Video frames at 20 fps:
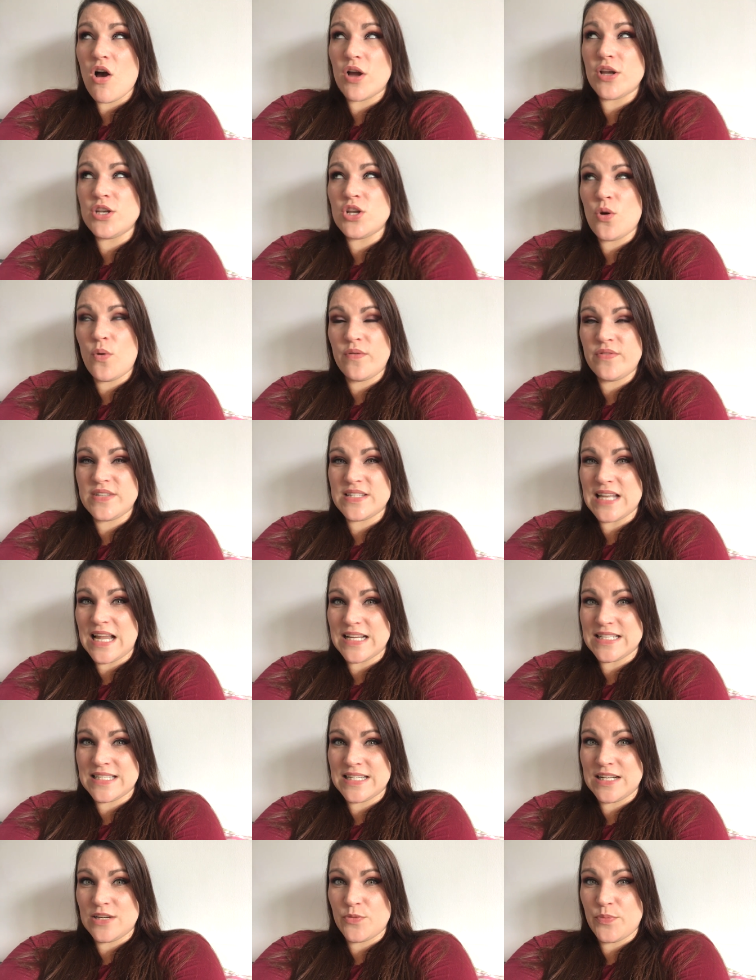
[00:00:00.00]
I know I've
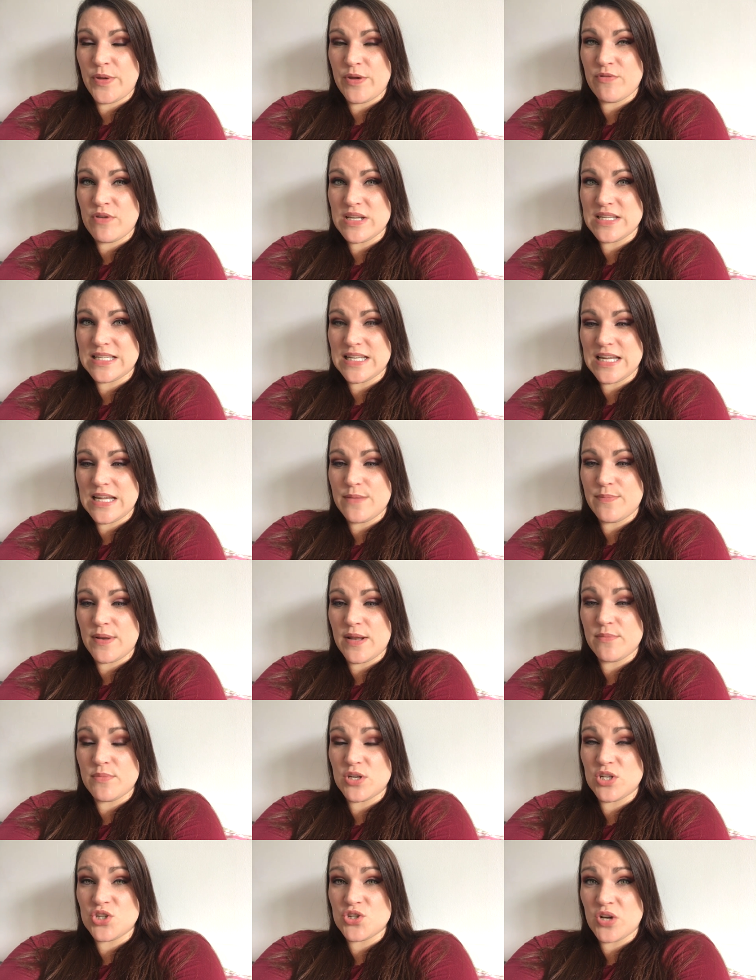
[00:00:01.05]
slacked a little bit recently, but
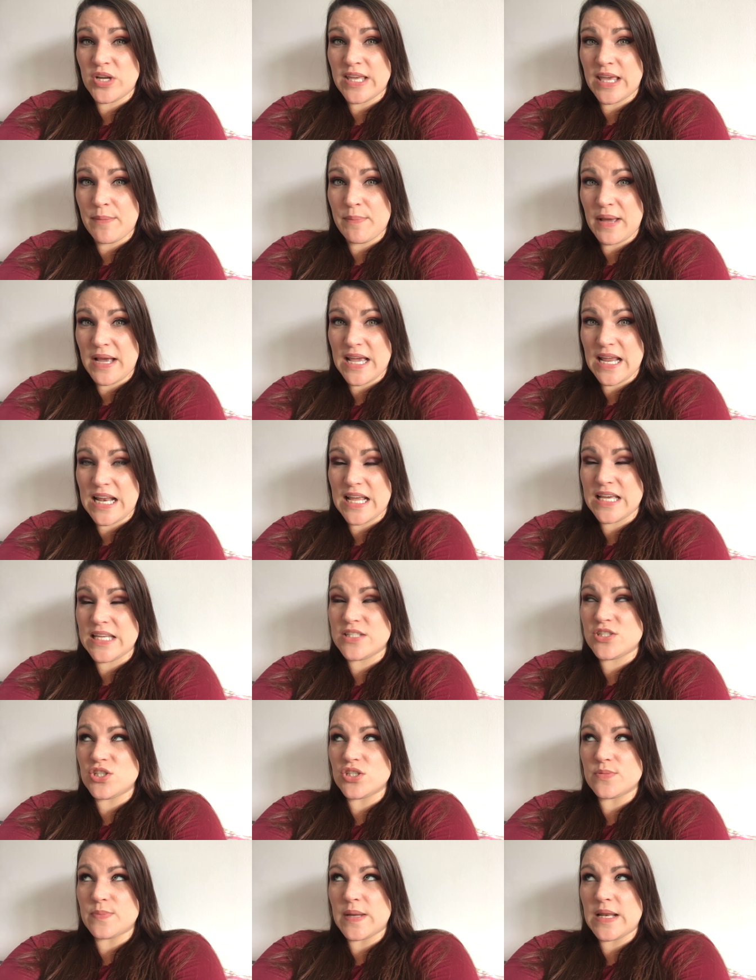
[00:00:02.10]
I'm going to try and get back at it.
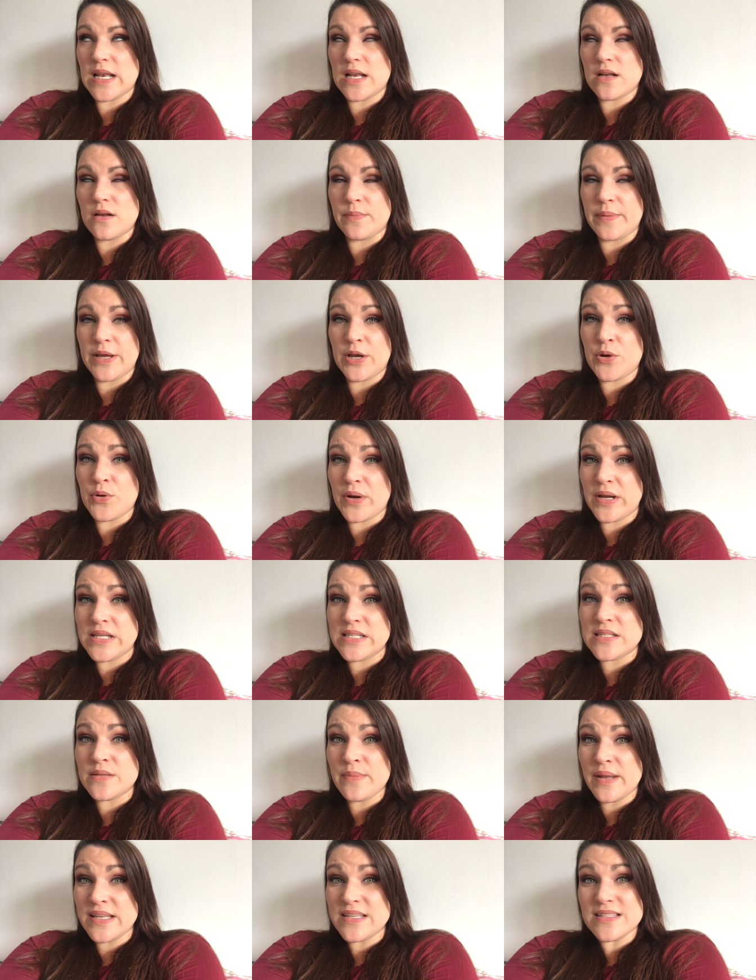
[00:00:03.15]
It's just been a little bit
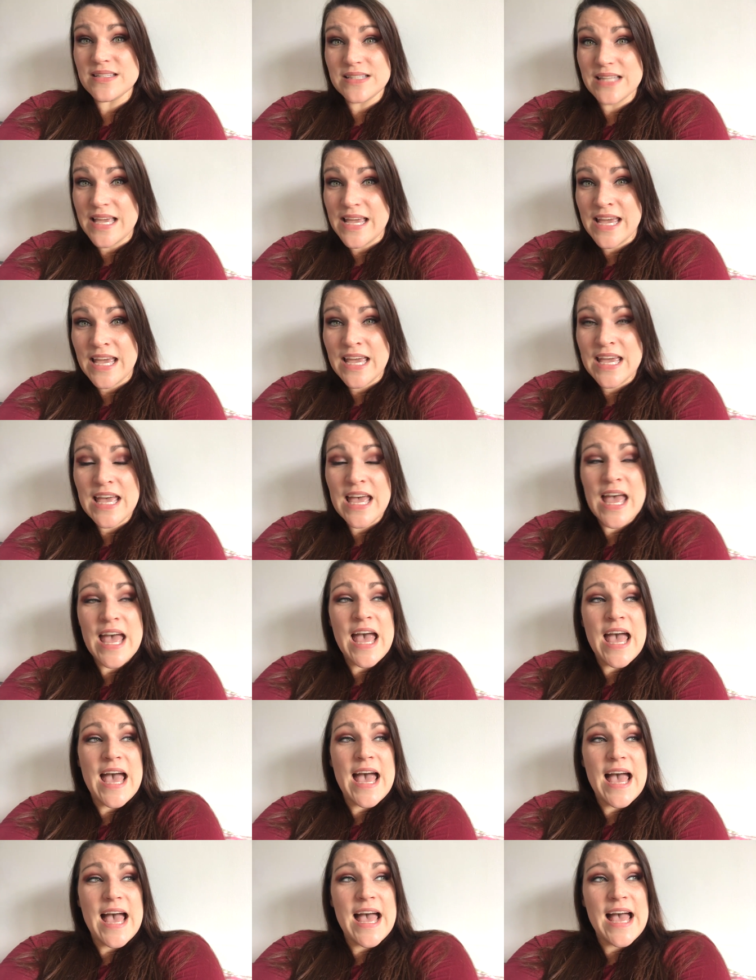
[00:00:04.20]
crazy mental here.
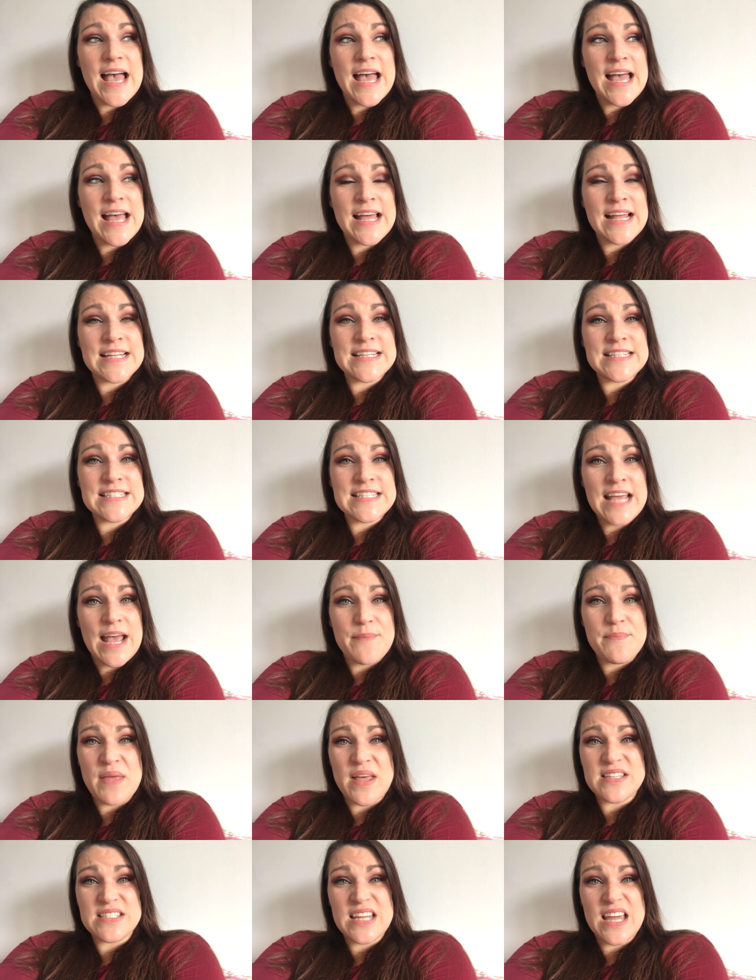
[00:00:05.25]
And yeah,
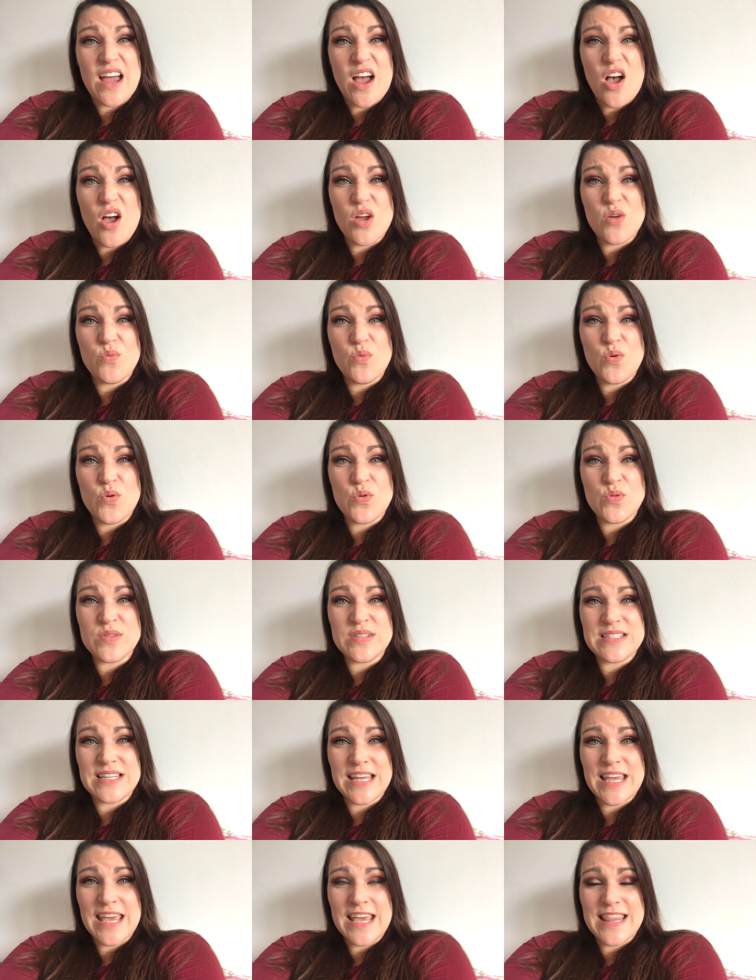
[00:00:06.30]
that's it. I will
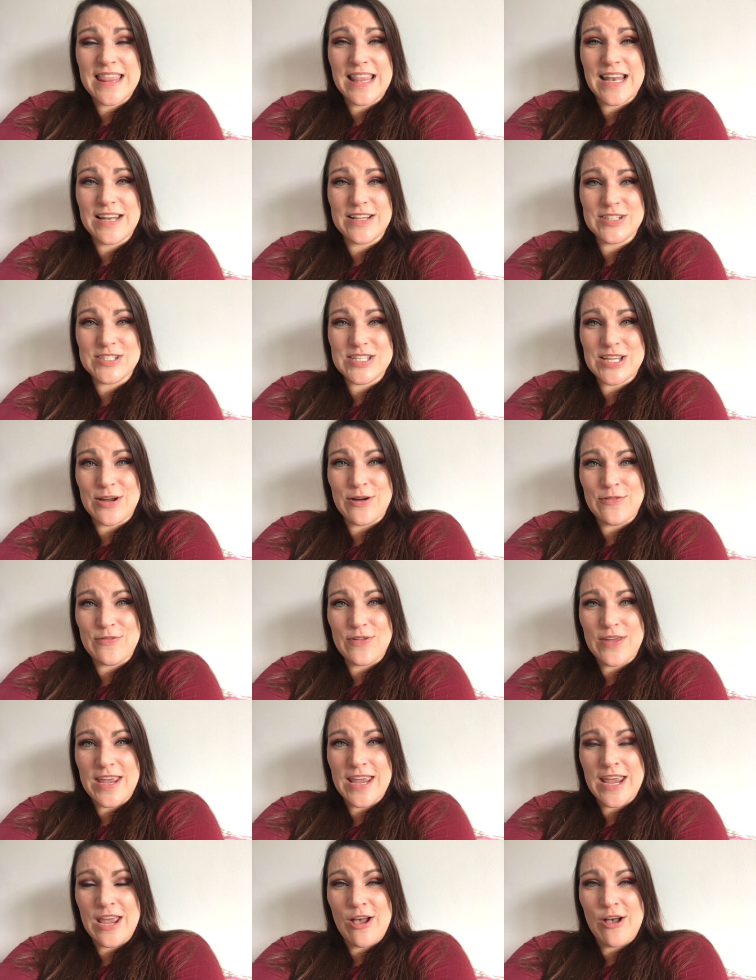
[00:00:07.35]
stick in the little
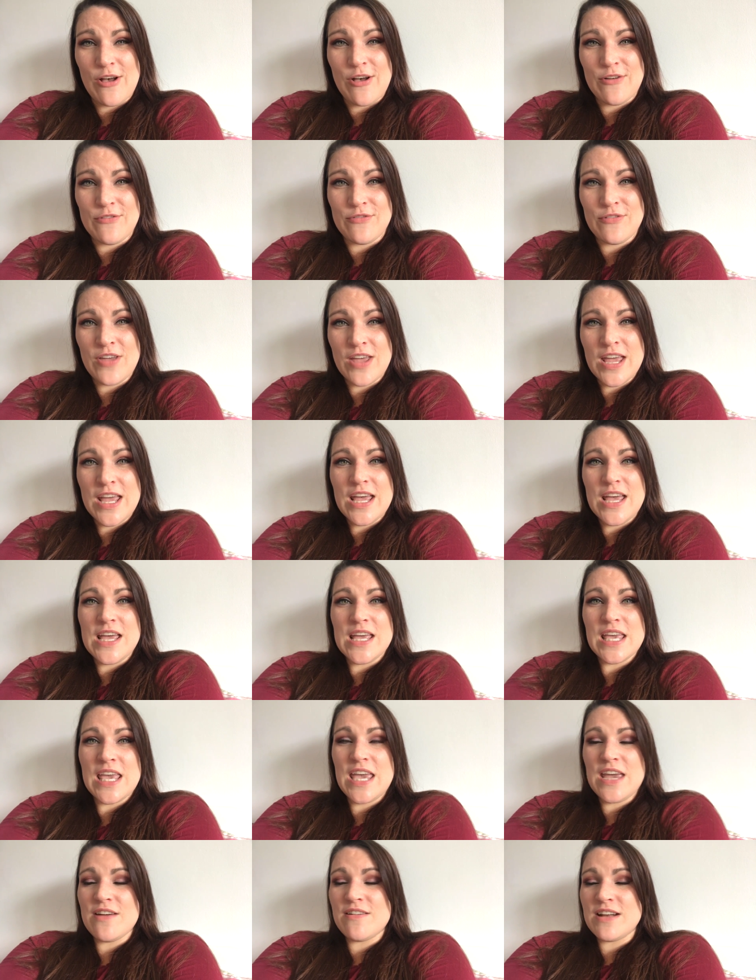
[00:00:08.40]
selfie of
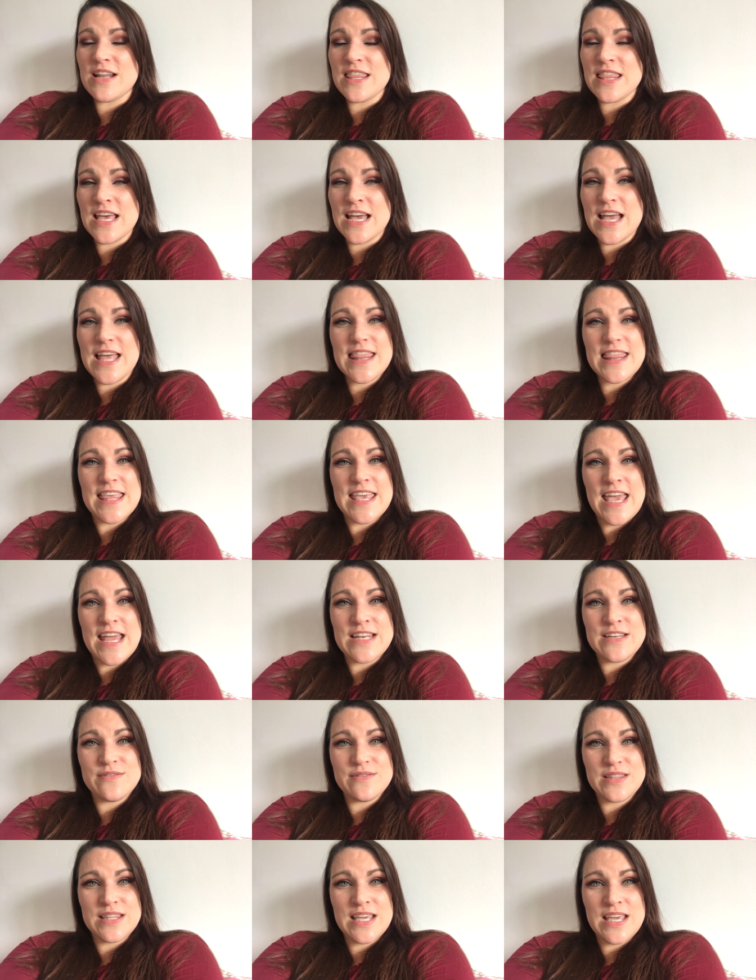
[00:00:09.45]
Kieron and that at the
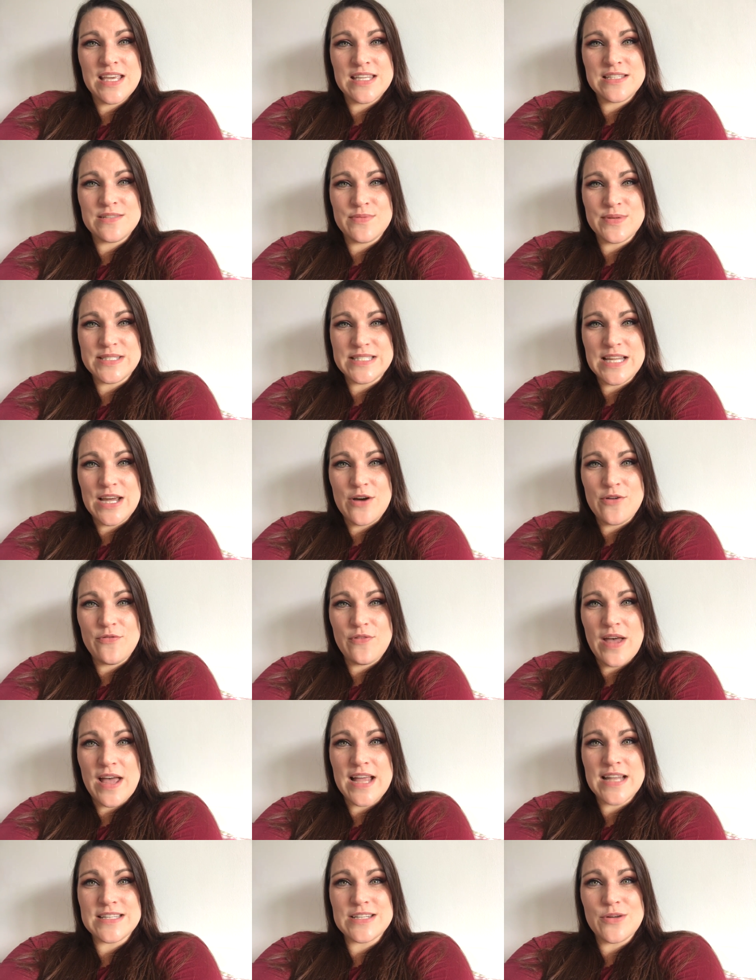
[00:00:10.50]
end with the kids and myself,
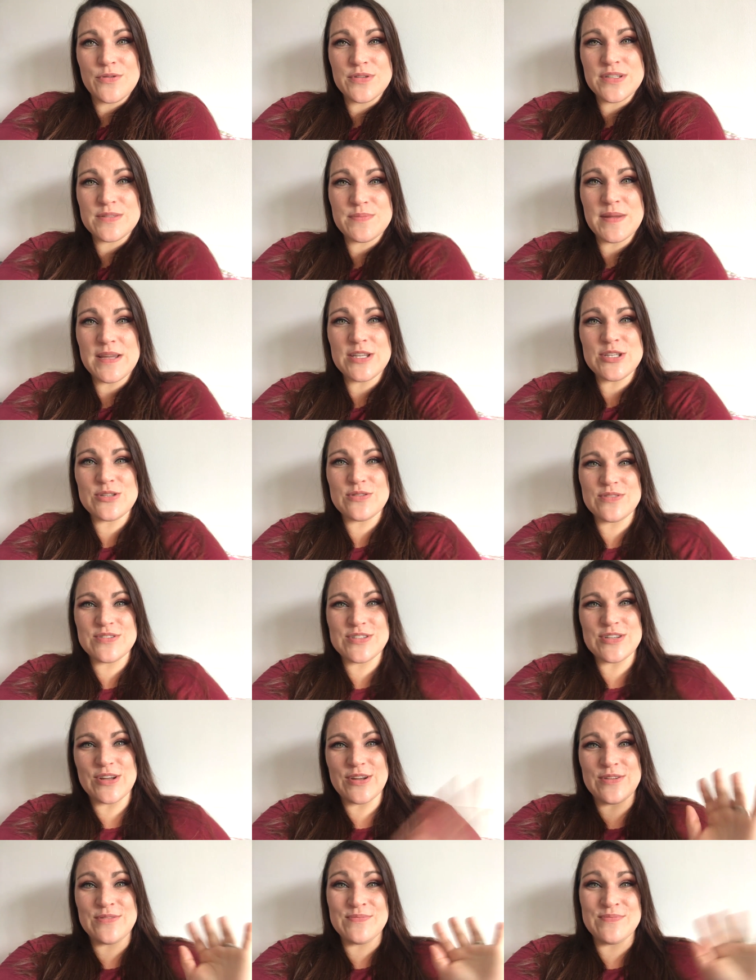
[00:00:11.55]
and I will speak to you all
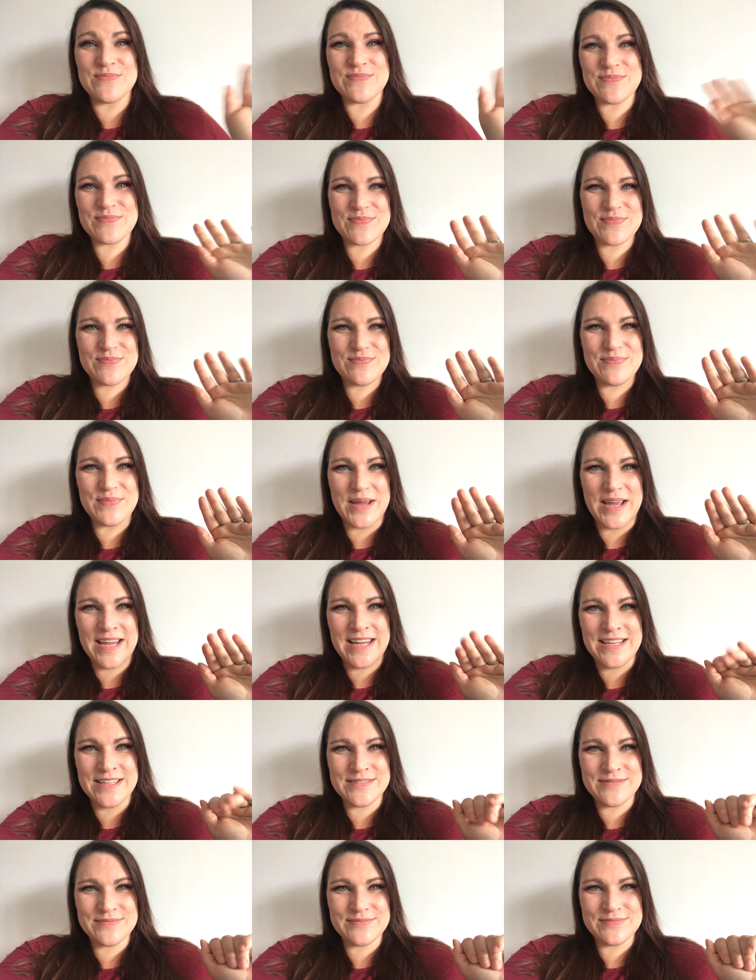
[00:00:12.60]
soon. Bye.